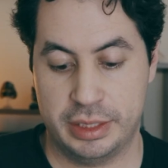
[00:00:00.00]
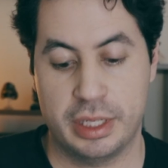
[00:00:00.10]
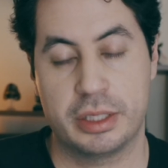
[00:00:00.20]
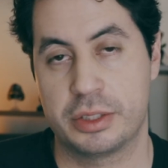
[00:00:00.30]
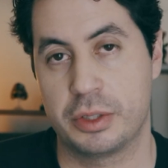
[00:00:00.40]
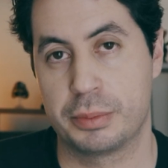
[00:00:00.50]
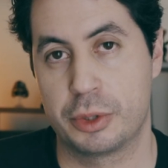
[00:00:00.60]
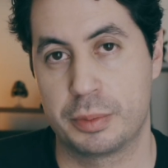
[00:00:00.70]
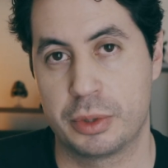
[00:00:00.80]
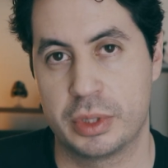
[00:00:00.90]
is not a
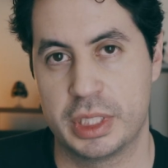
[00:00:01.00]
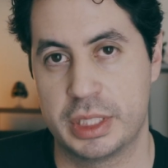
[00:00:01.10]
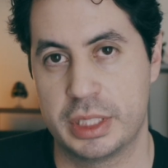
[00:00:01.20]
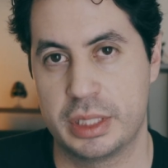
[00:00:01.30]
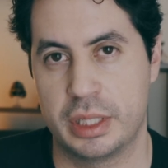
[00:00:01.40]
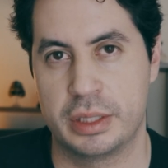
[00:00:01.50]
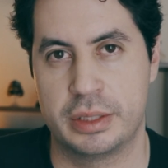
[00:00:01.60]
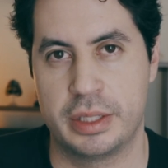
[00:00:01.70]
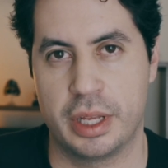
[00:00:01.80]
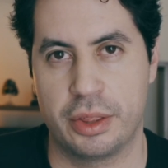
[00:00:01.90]
Stormtrooper, this is a
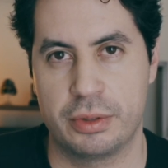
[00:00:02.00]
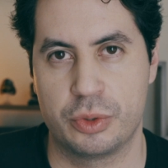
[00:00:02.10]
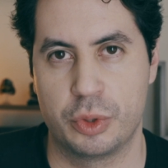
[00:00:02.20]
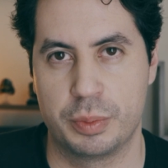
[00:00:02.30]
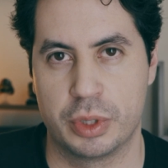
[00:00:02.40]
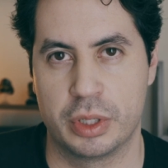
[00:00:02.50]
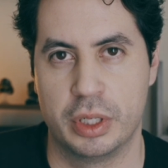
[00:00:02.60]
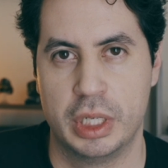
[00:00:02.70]
Death Trooper.